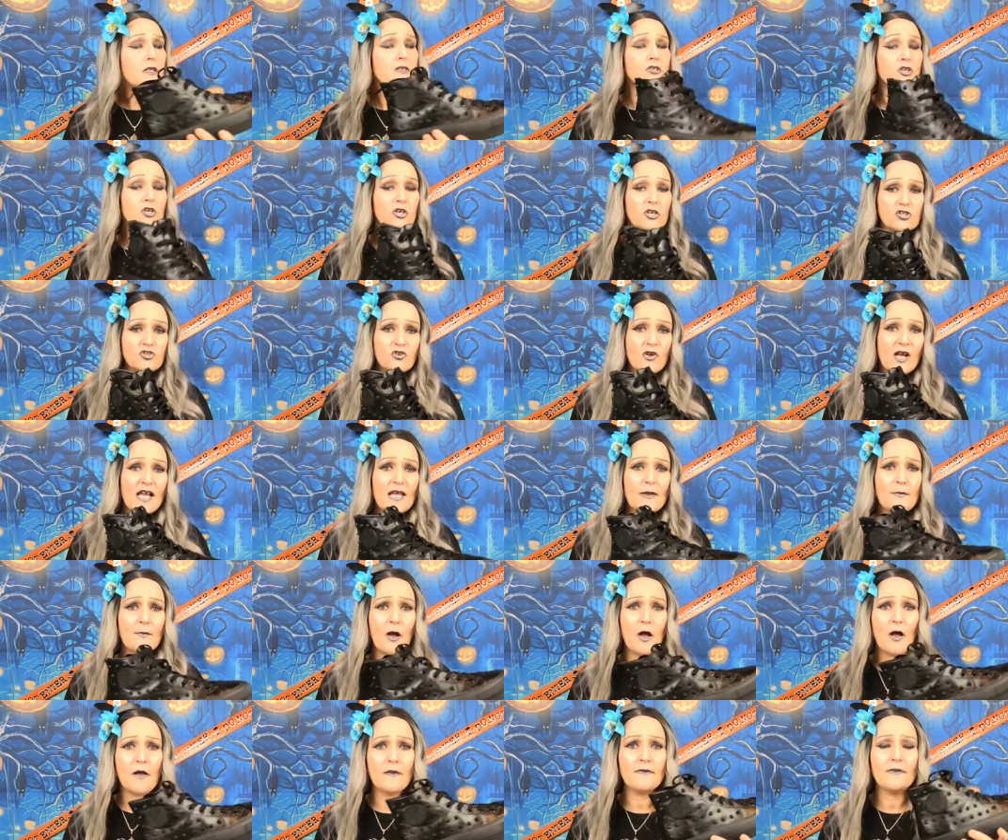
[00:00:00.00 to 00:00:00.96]
So I'm going to try
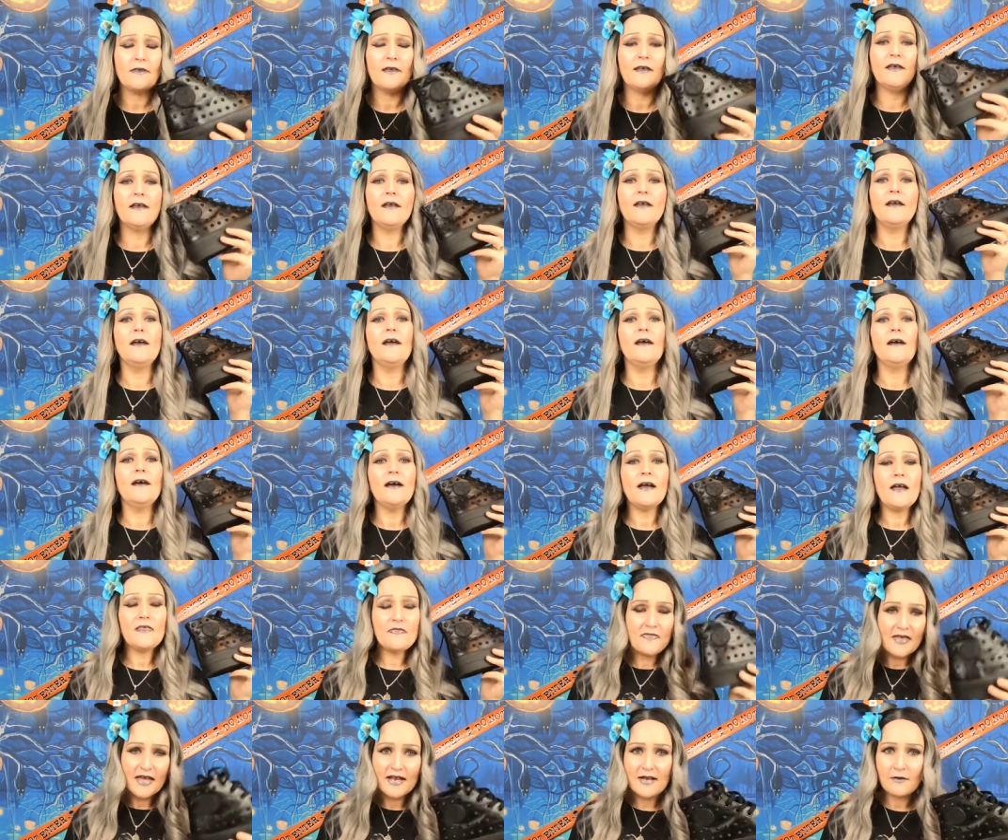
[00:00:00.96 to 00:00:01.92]
them on,
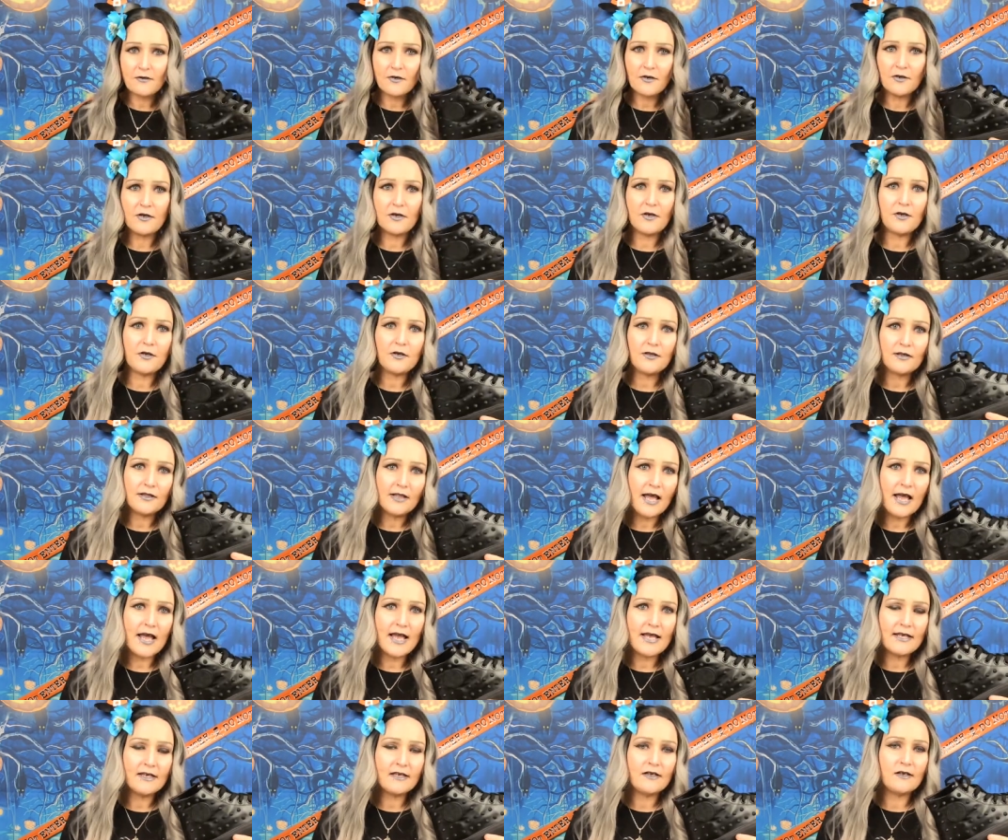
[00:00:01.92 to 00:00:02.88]
and then I'm going to
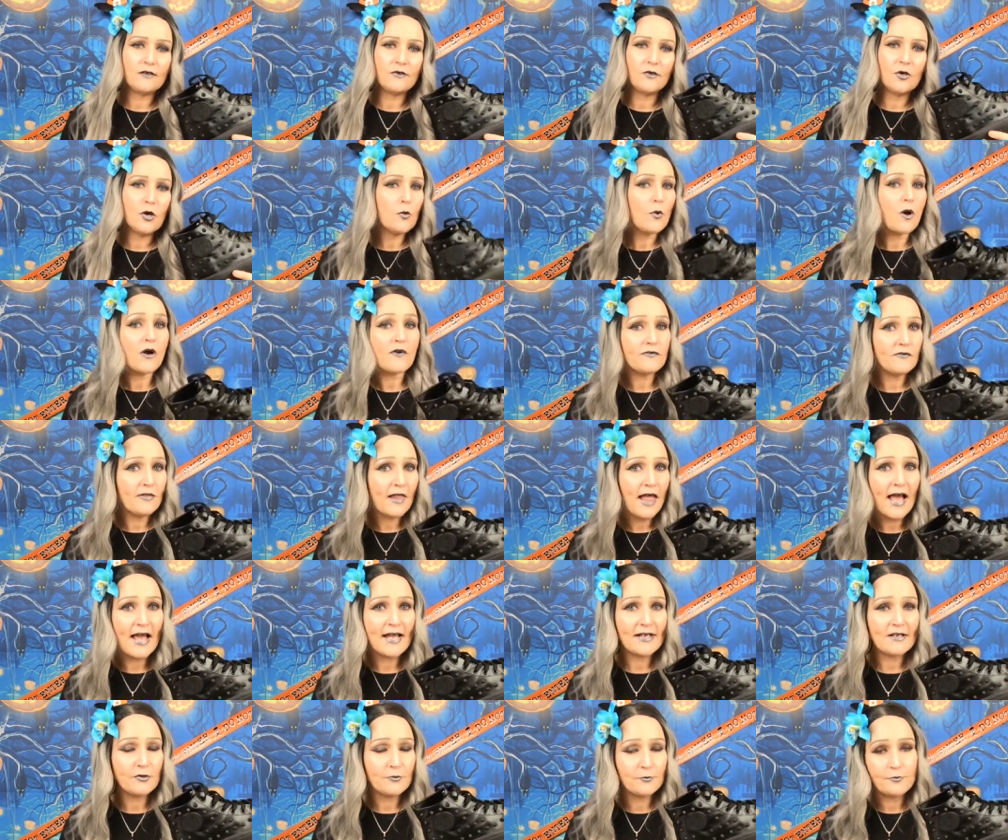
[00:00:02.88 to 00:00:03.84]
like go
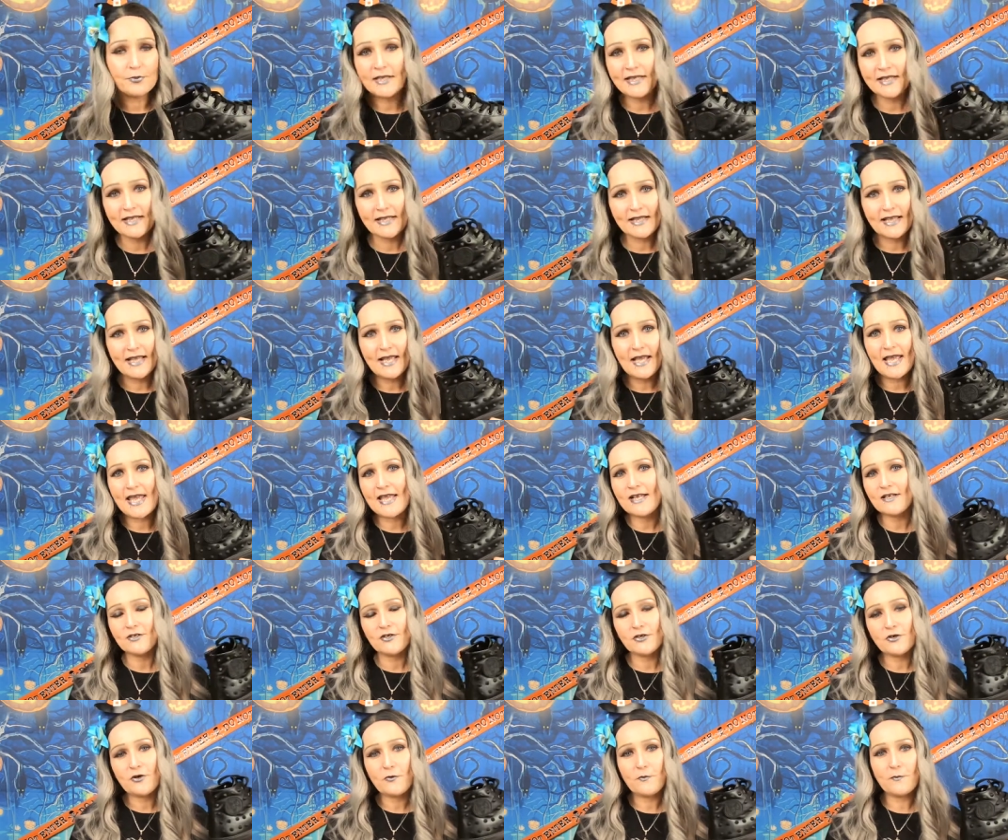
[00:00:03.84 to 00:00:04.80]
offline completely. I
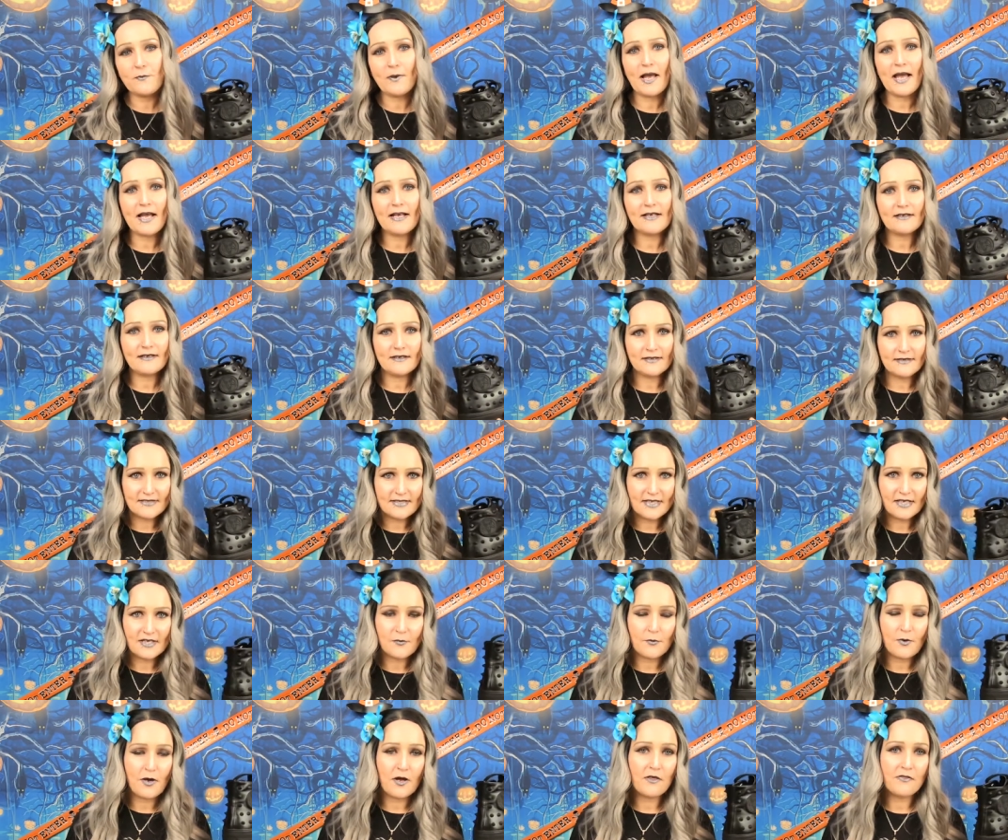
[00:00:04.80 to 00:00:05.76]
ain't going to come back and
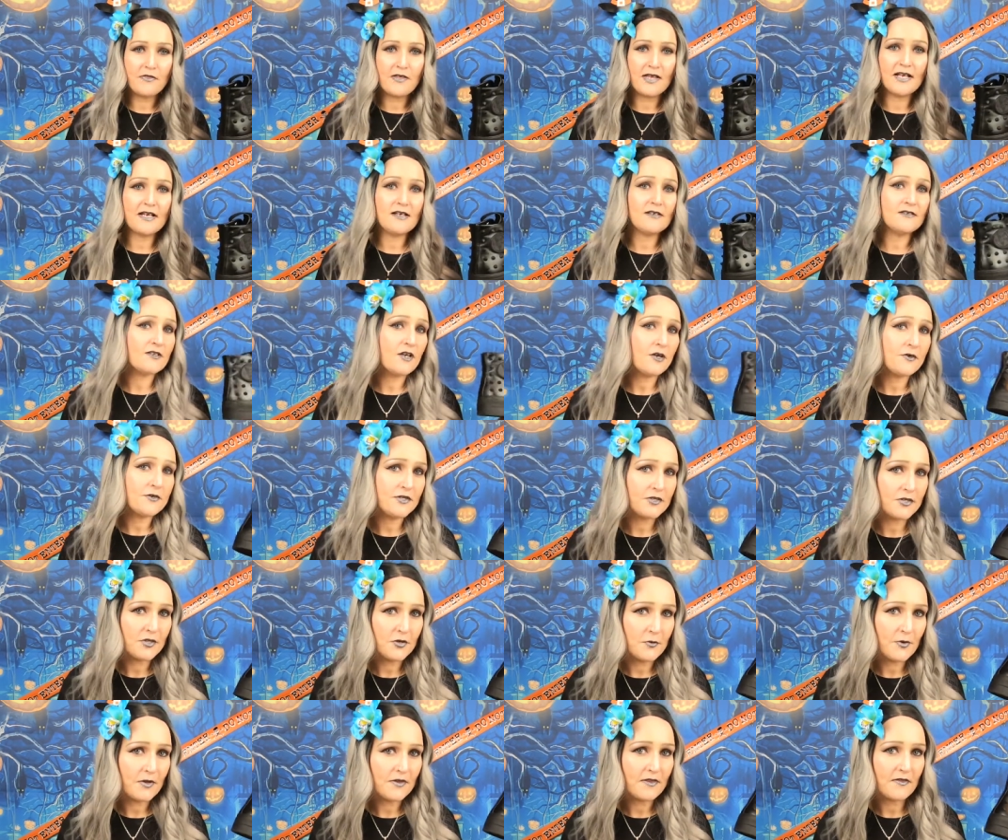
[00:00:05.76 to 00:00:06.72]
tell you what I think, because I already
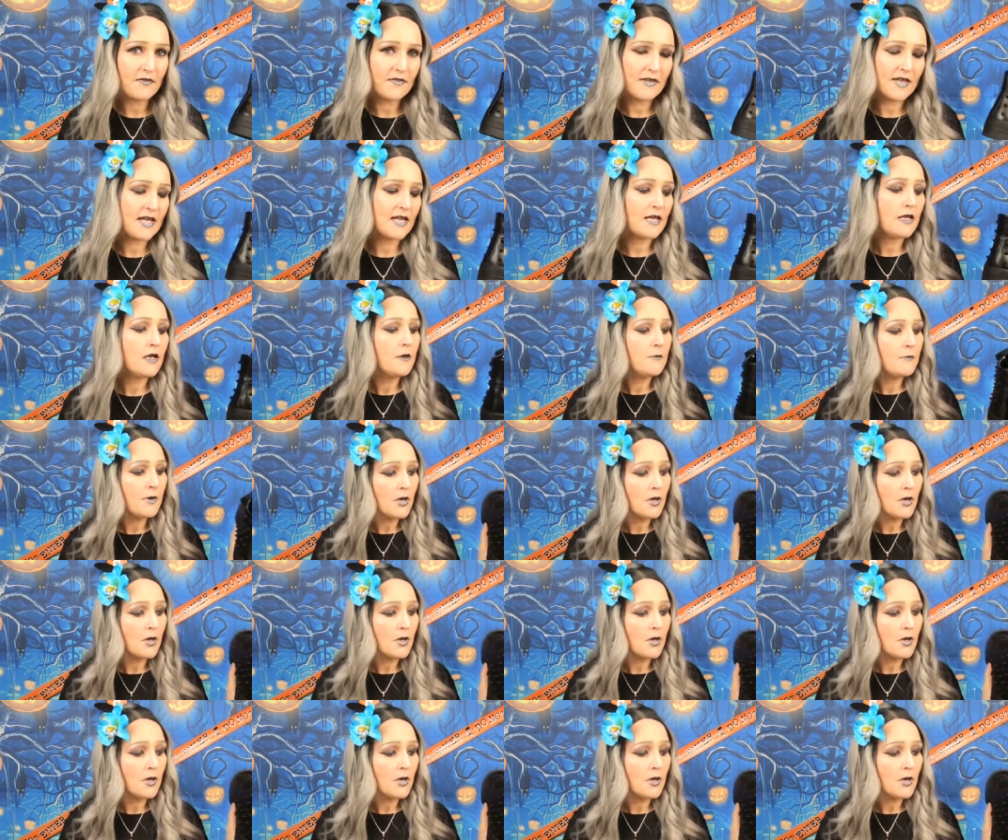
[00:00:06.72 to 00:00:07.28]
know what they think.